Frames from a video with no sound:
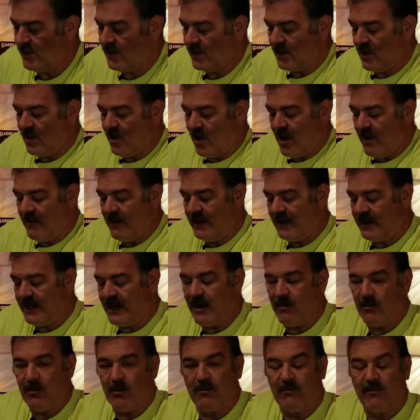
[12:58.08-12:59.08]
garment
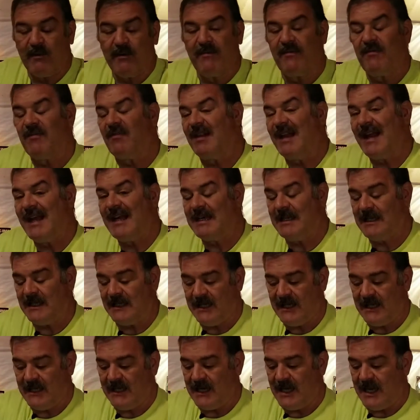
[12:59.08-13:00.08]
that will reflect
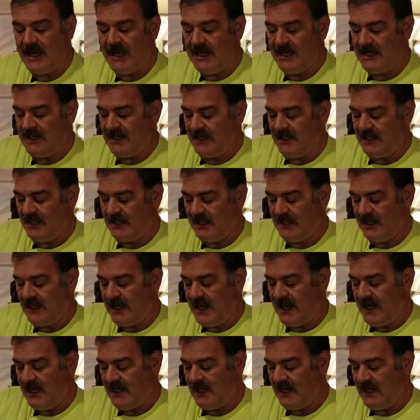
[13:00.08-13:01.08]
at night in the
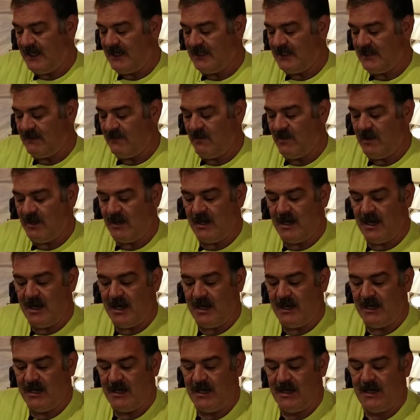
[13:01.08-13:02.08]
headlights and
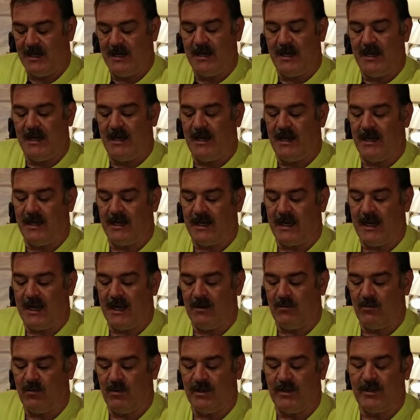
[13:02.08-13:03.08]
whatnot.
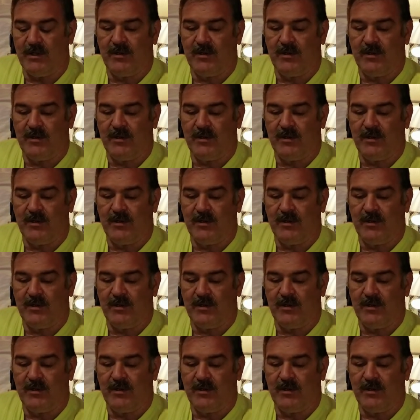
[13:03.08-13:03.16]
Again, with